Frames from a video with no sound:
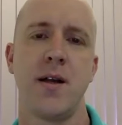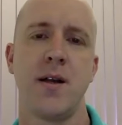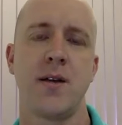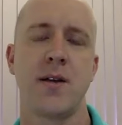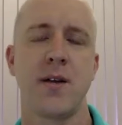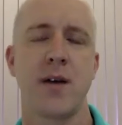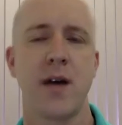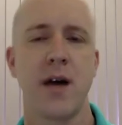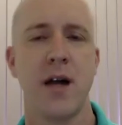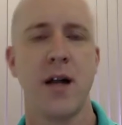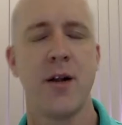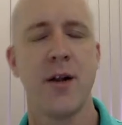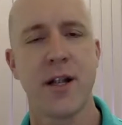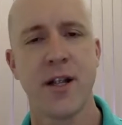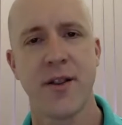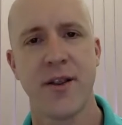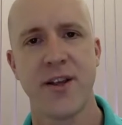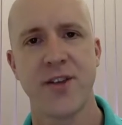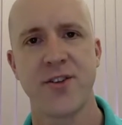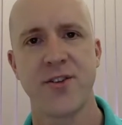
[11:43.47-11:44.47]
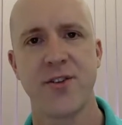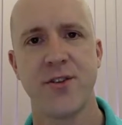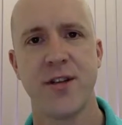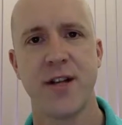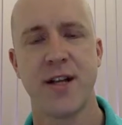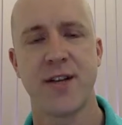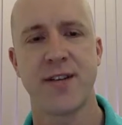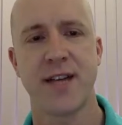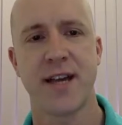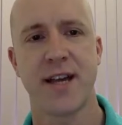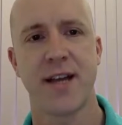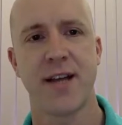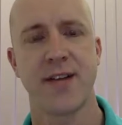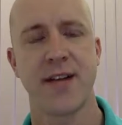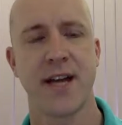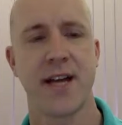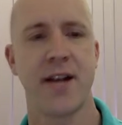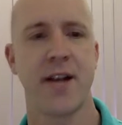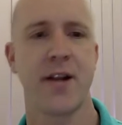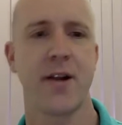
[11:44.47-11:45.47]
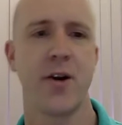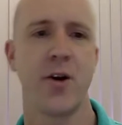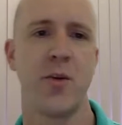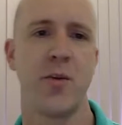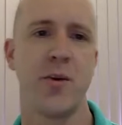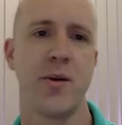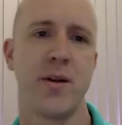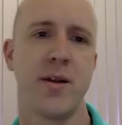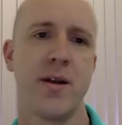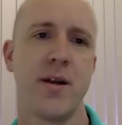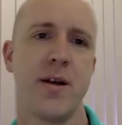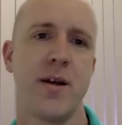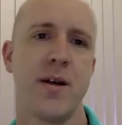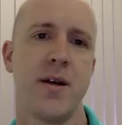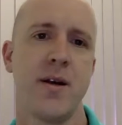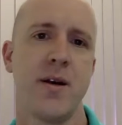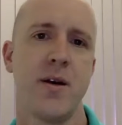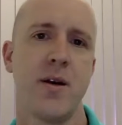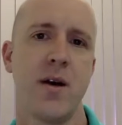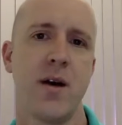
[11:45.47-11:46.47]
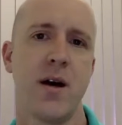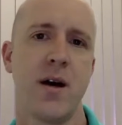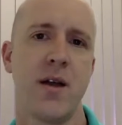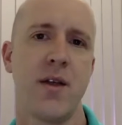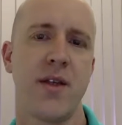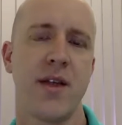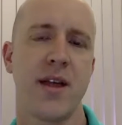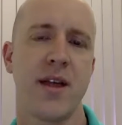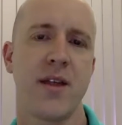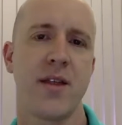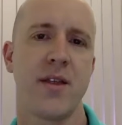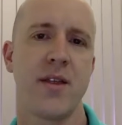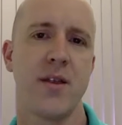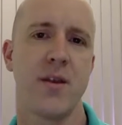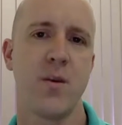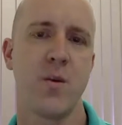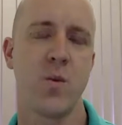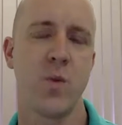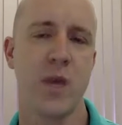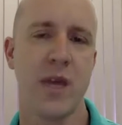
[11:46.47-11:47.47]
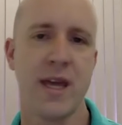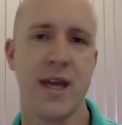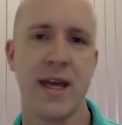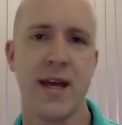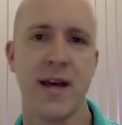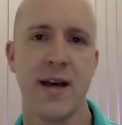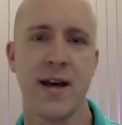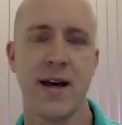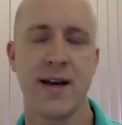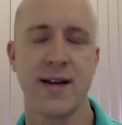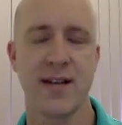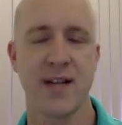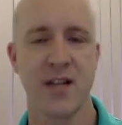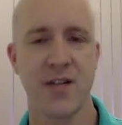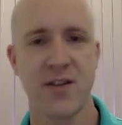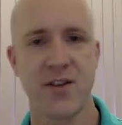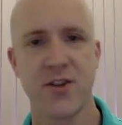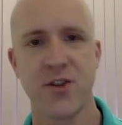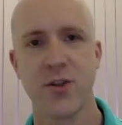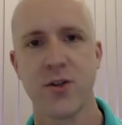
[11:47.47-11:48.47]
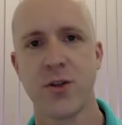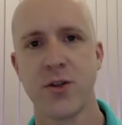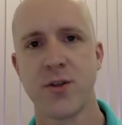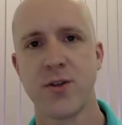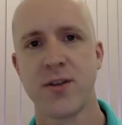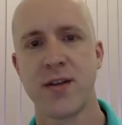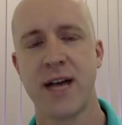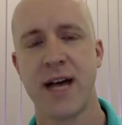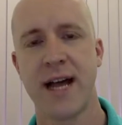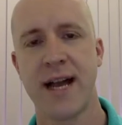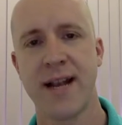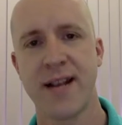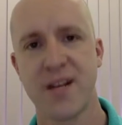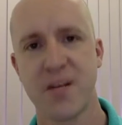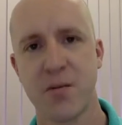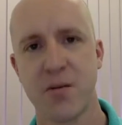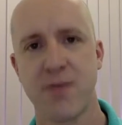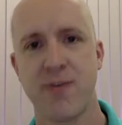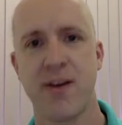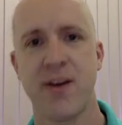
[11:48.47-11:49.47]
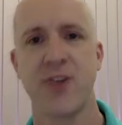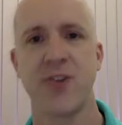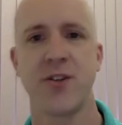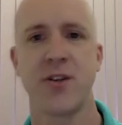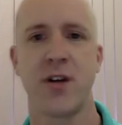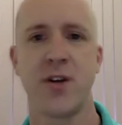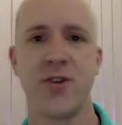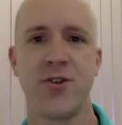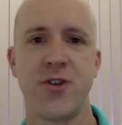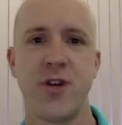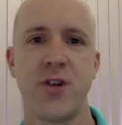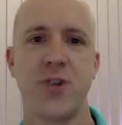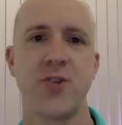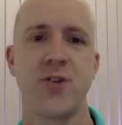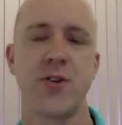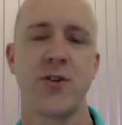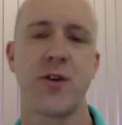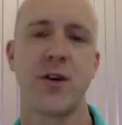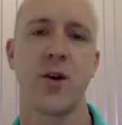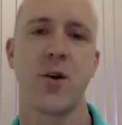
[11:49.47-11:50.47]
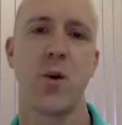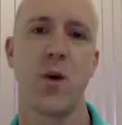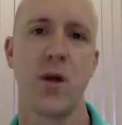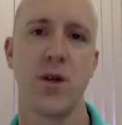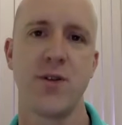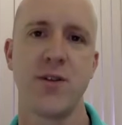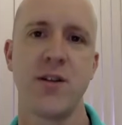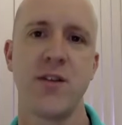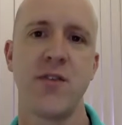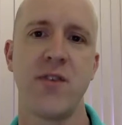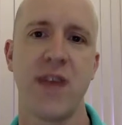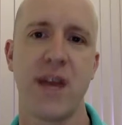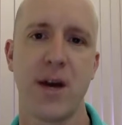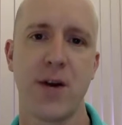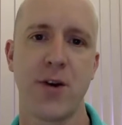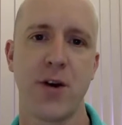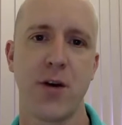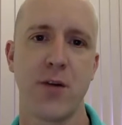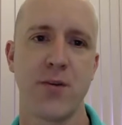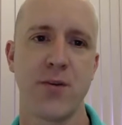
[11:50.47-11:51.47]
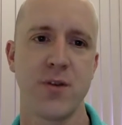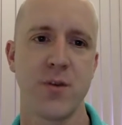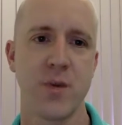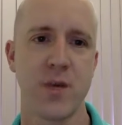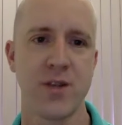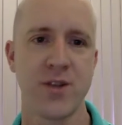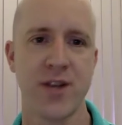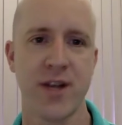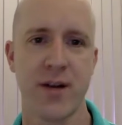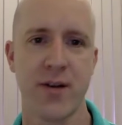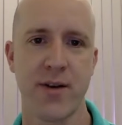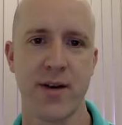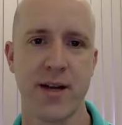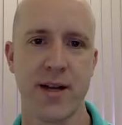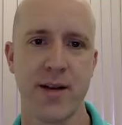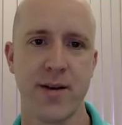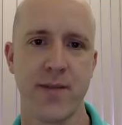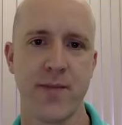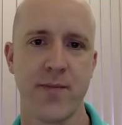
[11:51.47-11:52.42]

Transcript: So I alluded to this in a, sec- a second ago, but I think we, as individuals and as a profession, are judged on the quality of the outcomes that we generate.